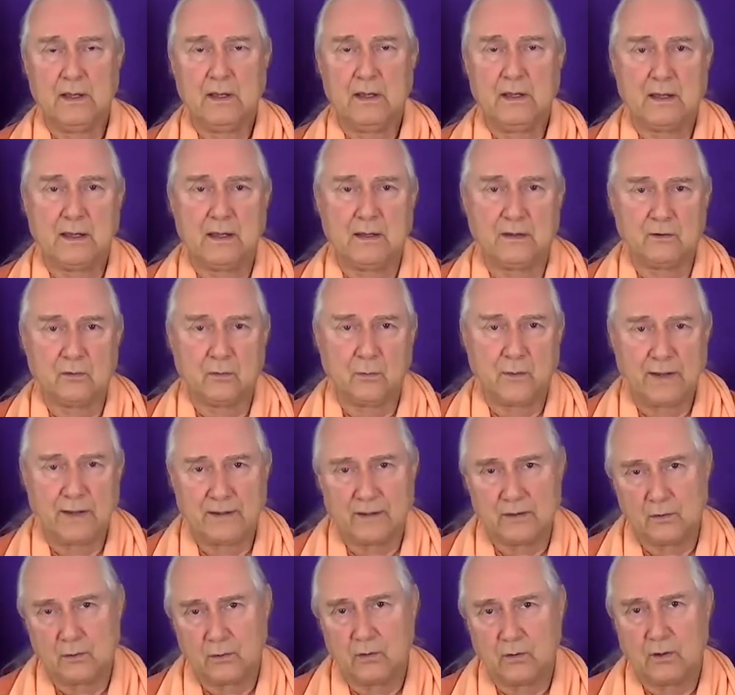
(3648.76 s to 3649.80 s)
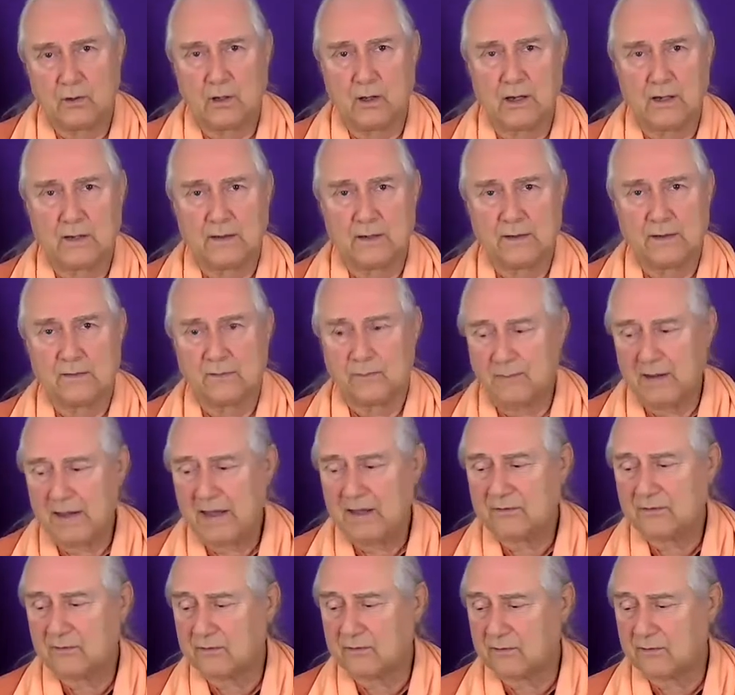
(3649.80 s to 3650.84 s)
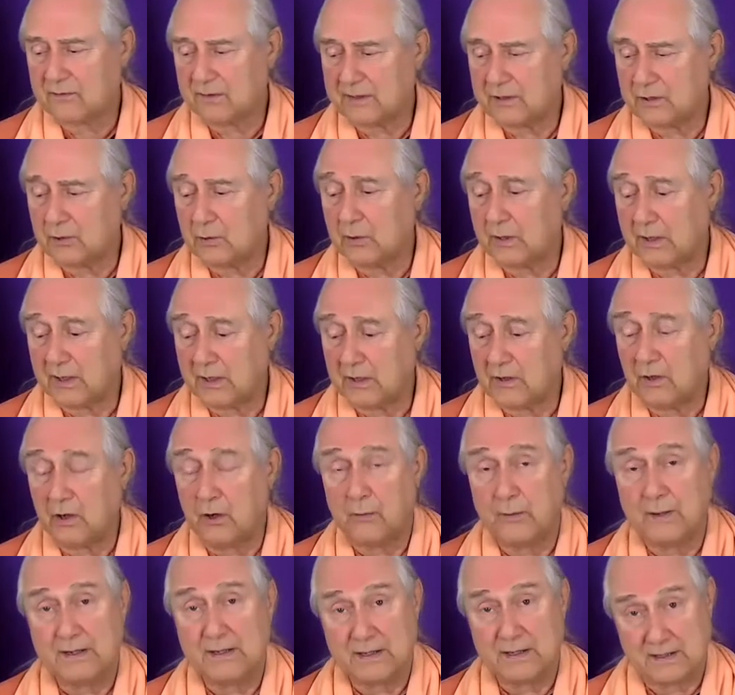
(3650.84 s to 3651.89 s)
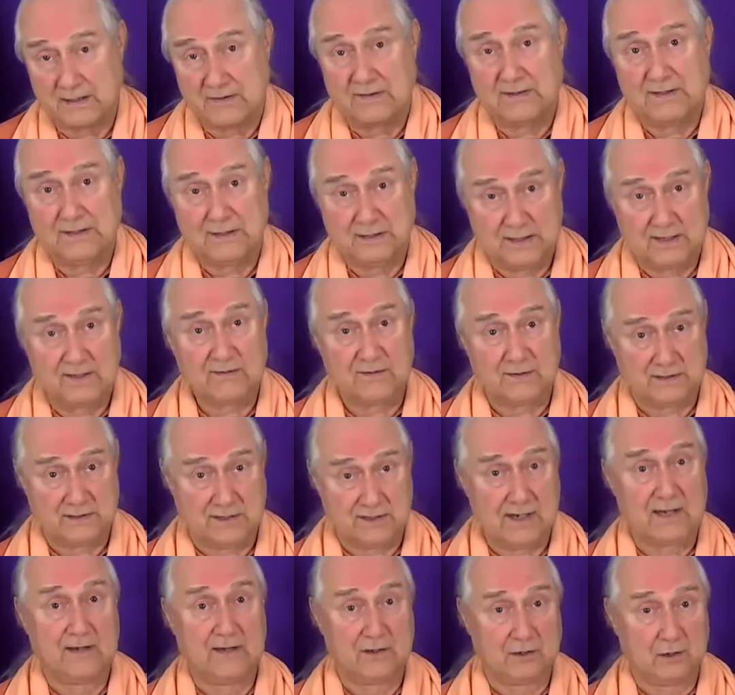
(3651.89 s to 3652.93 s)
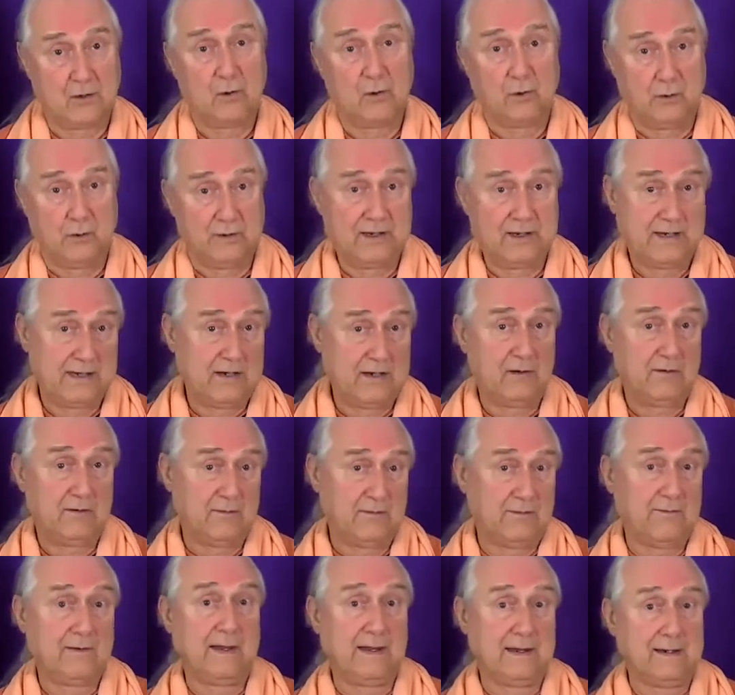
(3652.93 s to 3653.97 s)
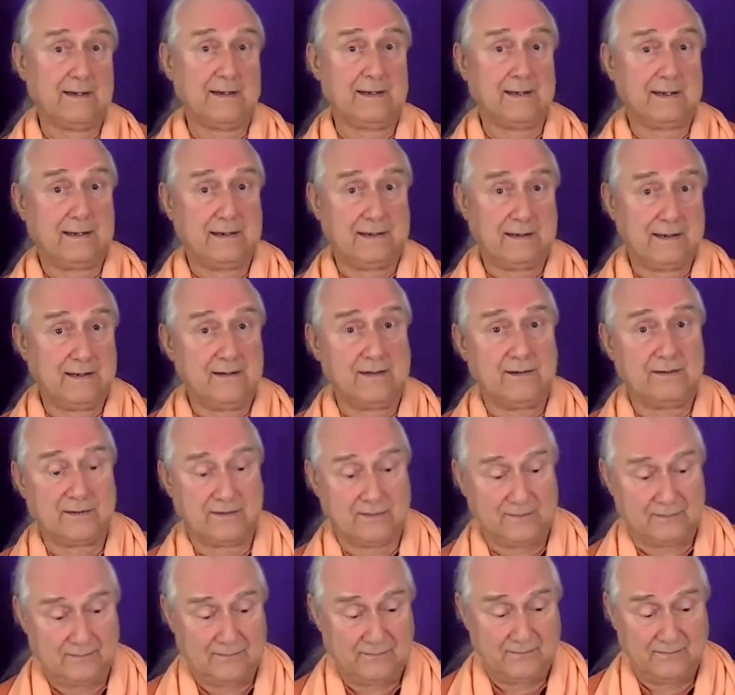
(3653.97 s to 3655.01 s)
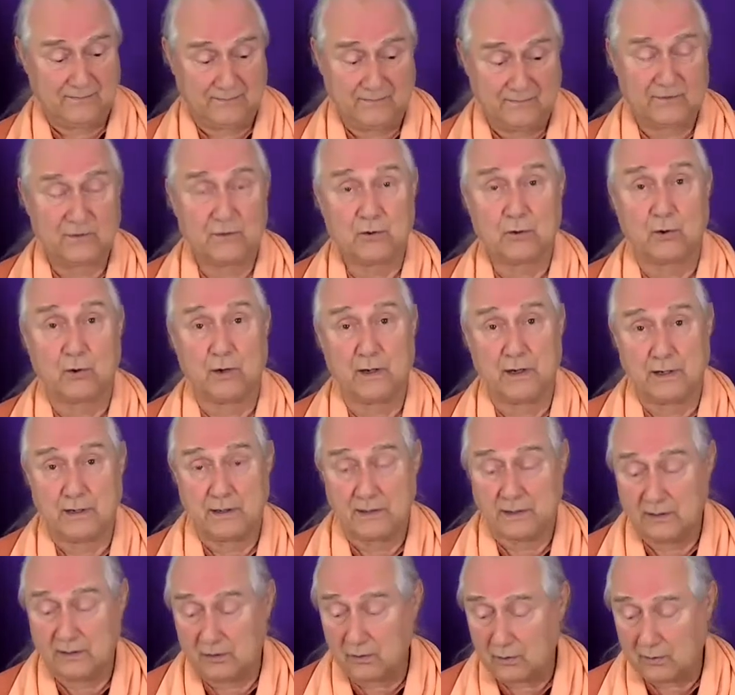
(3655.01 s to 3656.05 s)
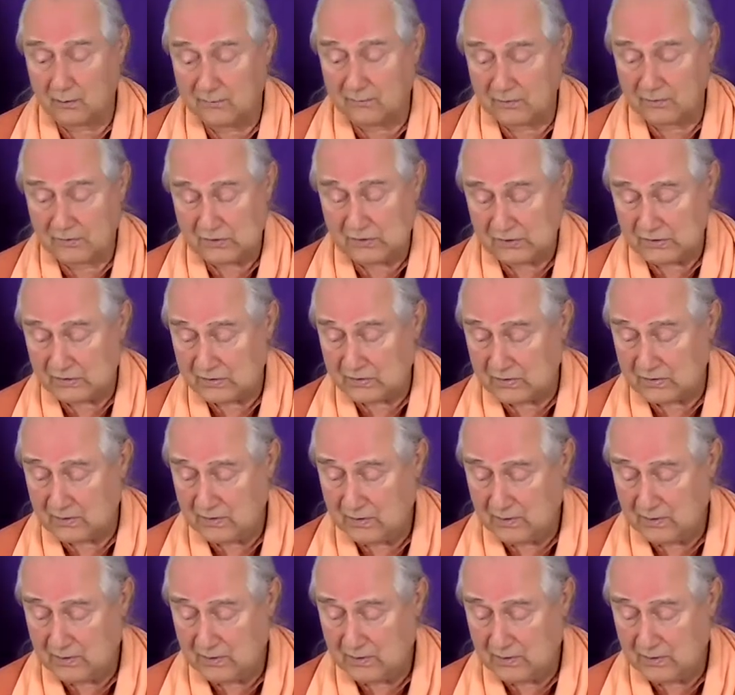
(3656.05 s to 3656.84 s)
in the way that Uddalaka is masterfully doing it already, because he does attain the goal here, finally, in this story in Yoga Vasishtha.